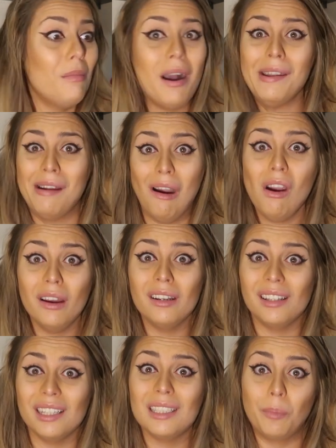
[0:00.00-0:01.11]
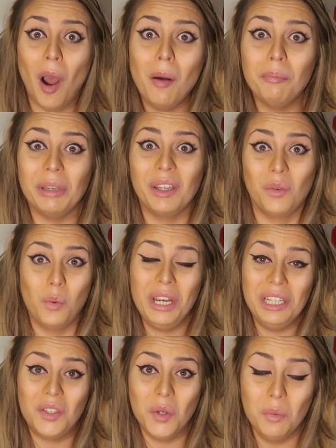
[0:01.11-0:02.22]
My heart is pumping
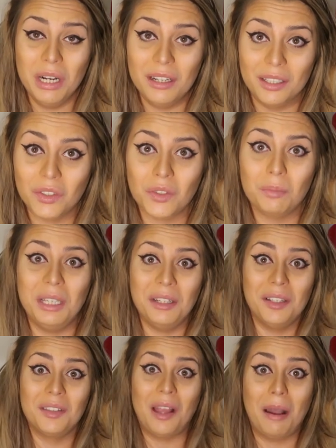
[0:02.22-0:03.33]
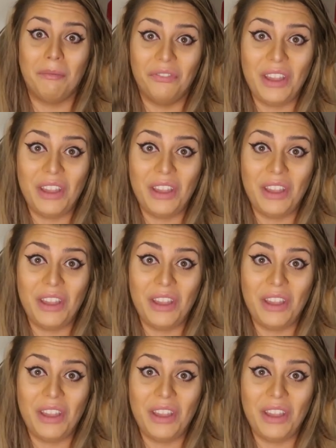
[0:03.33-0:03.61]
way too much because I'm